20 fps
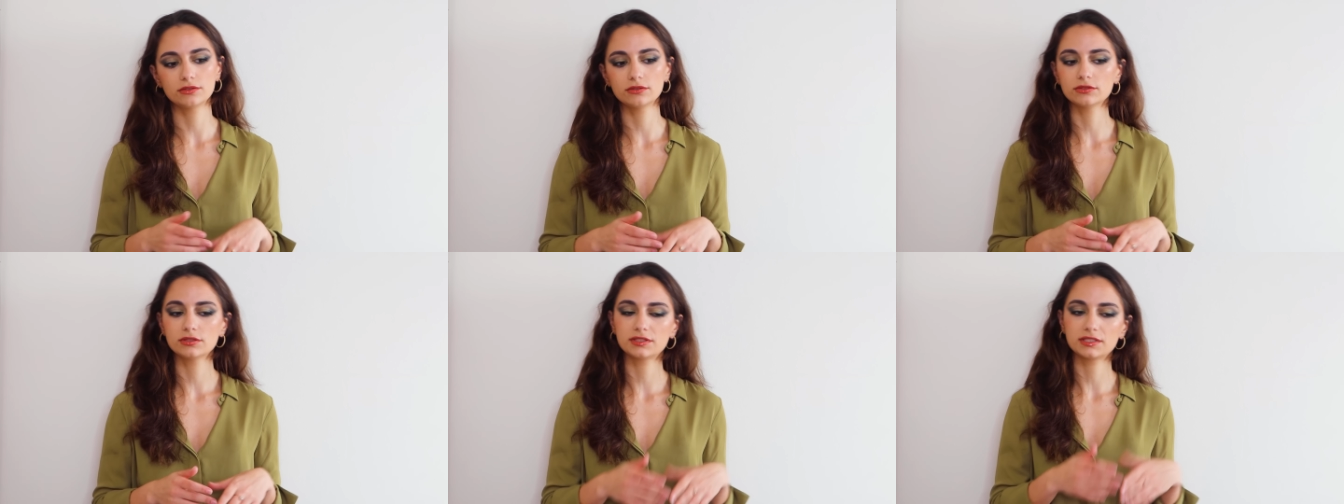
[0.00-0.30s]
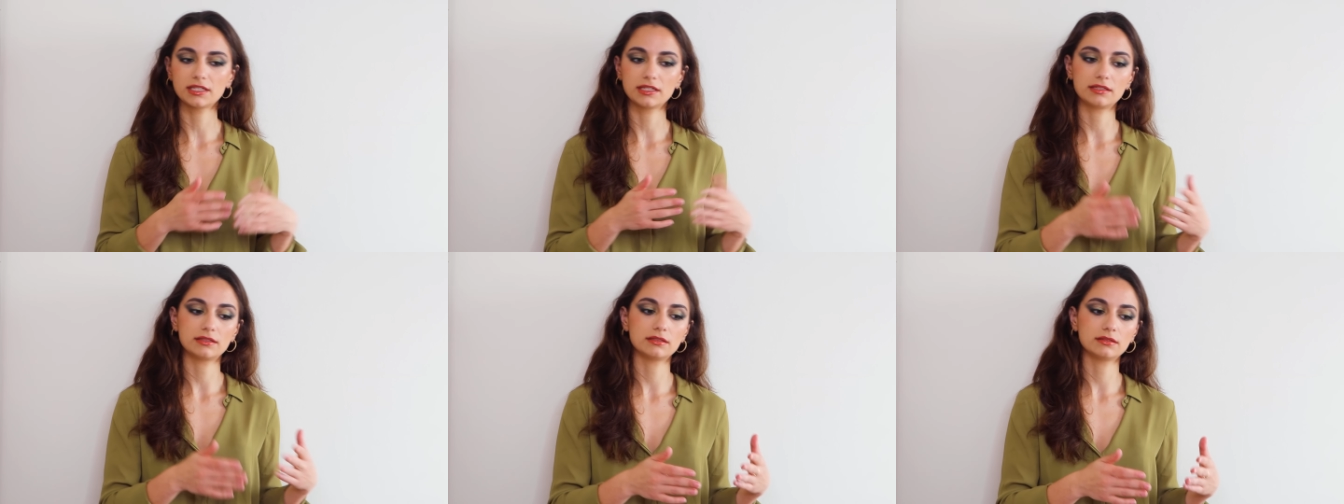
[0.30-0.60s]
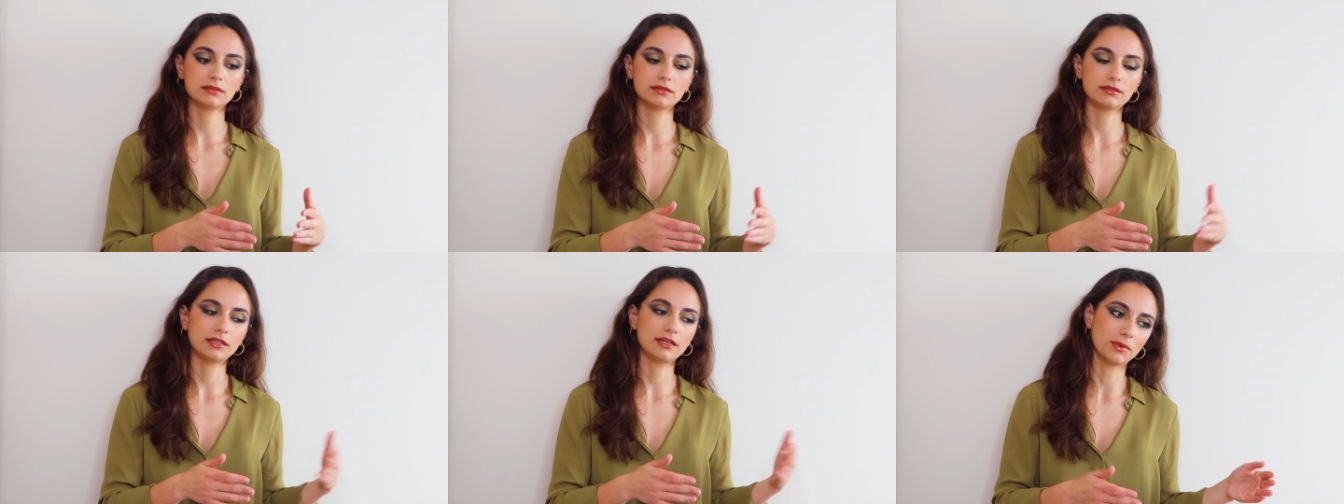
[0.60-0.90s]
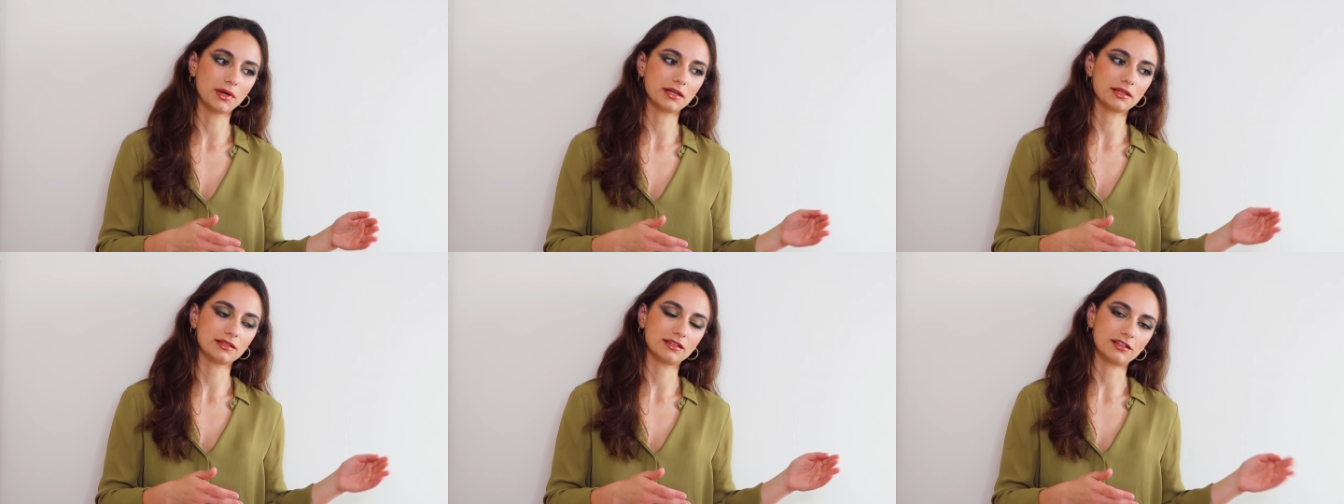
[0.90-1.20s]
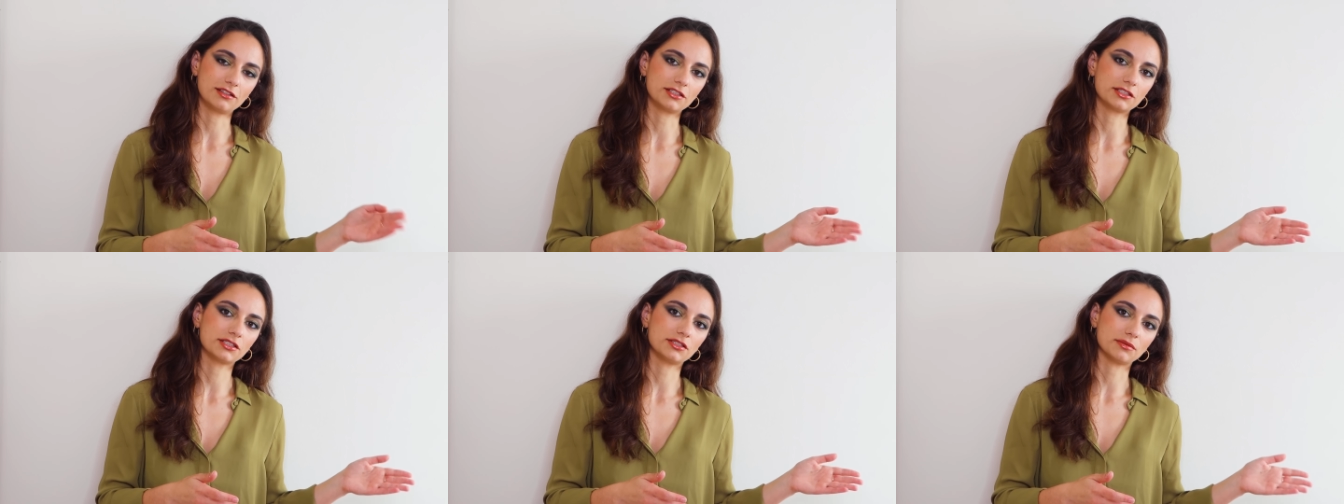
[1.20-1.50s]
to settle one
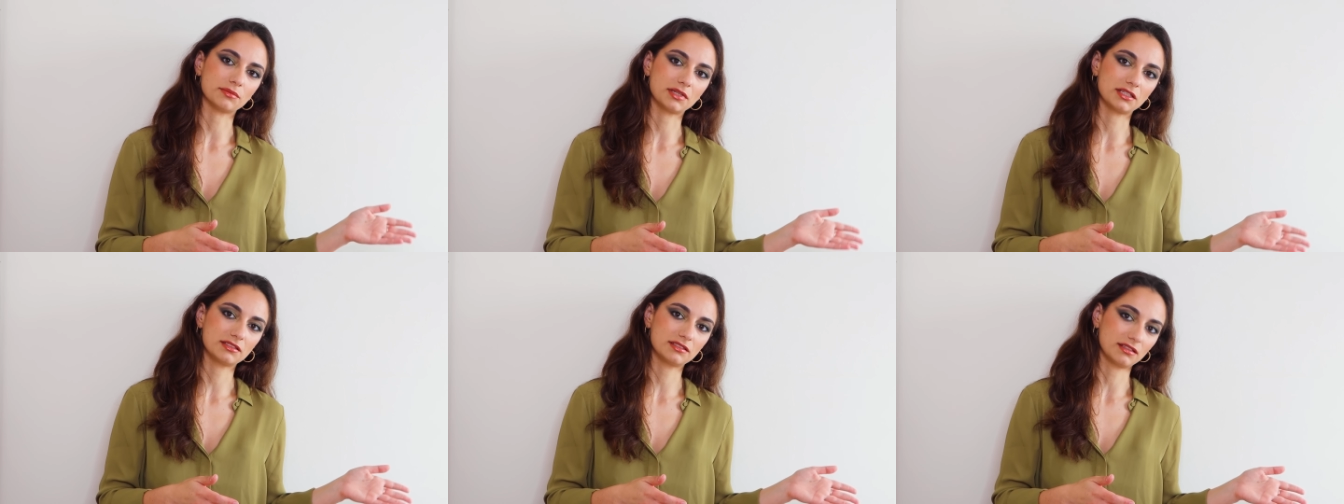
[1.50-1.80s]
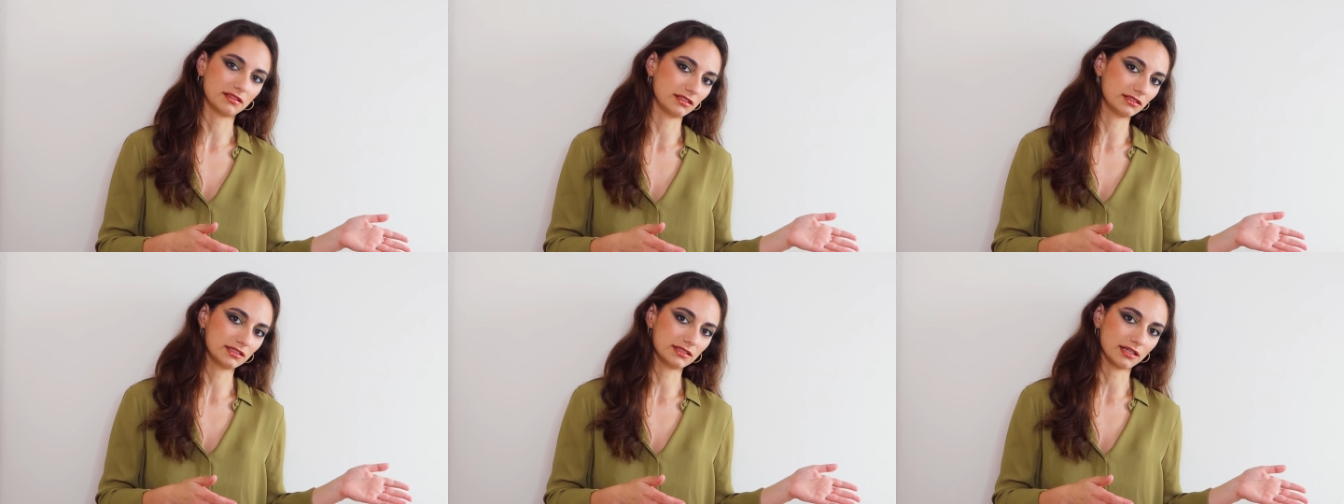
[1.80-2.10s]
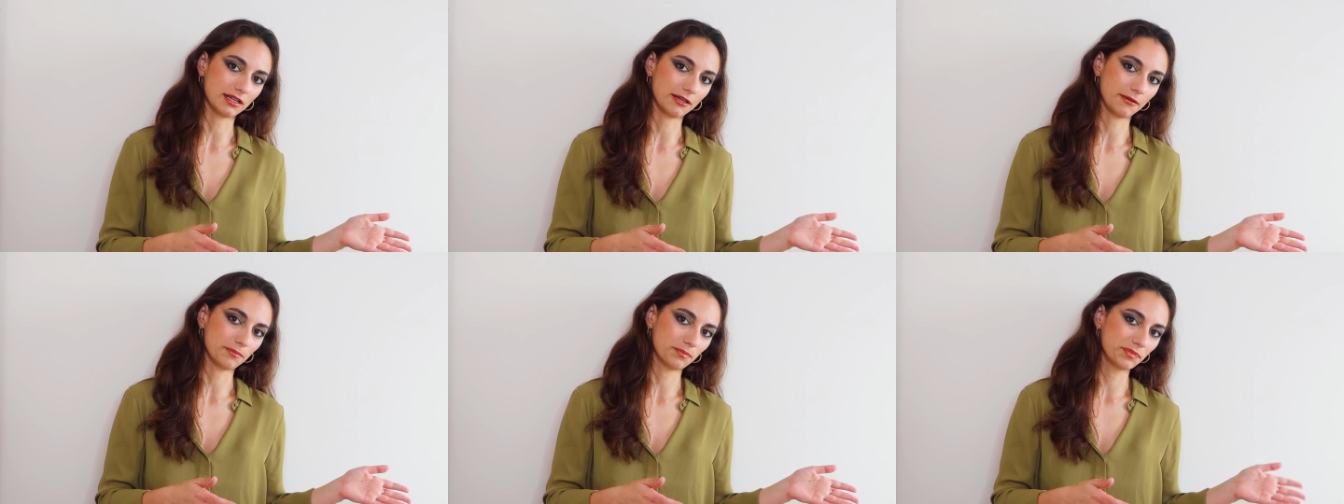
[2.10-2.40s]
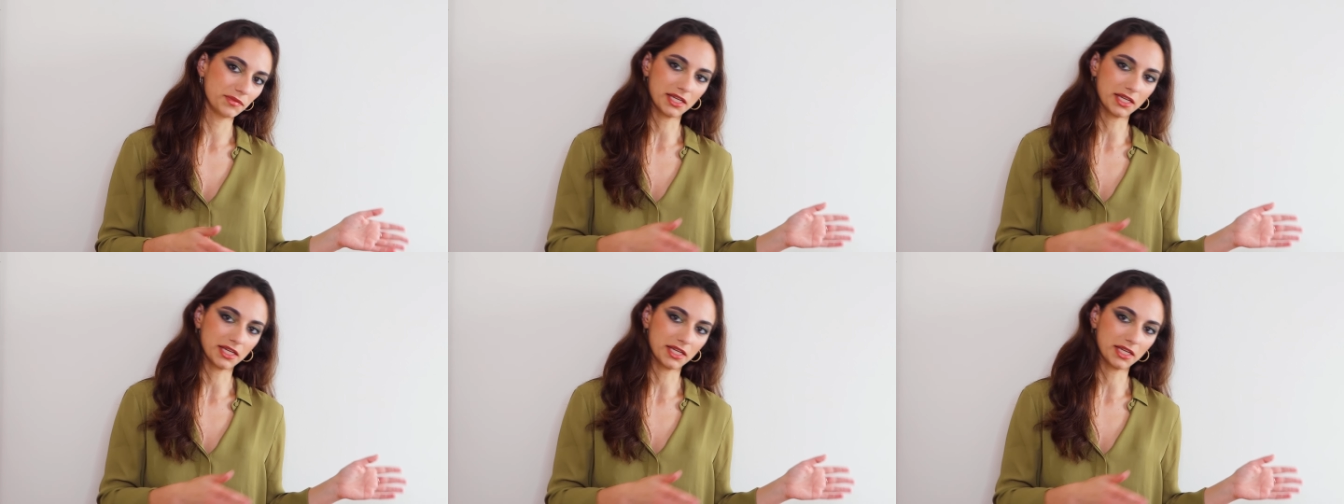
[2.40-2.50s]
argument at a time